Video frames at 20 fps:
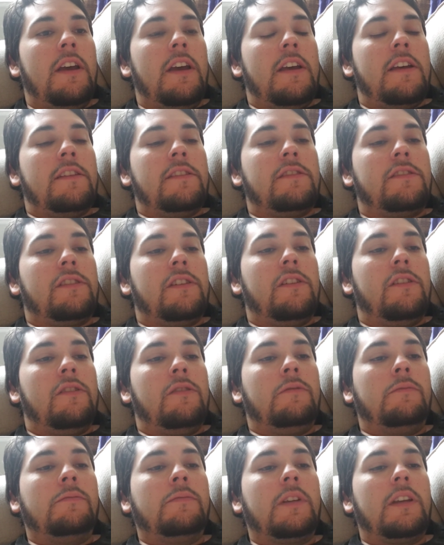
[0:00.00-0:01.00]
And
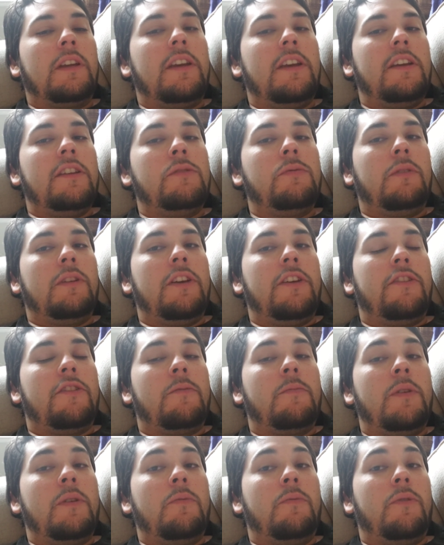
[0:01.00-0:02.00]
so kids will either
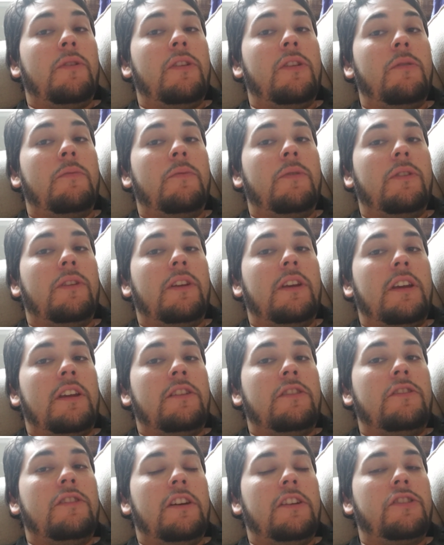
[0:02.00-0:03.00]
be really, really
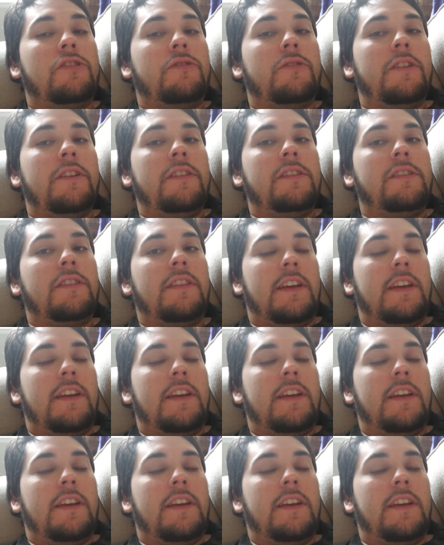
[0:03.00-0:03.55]
industrious.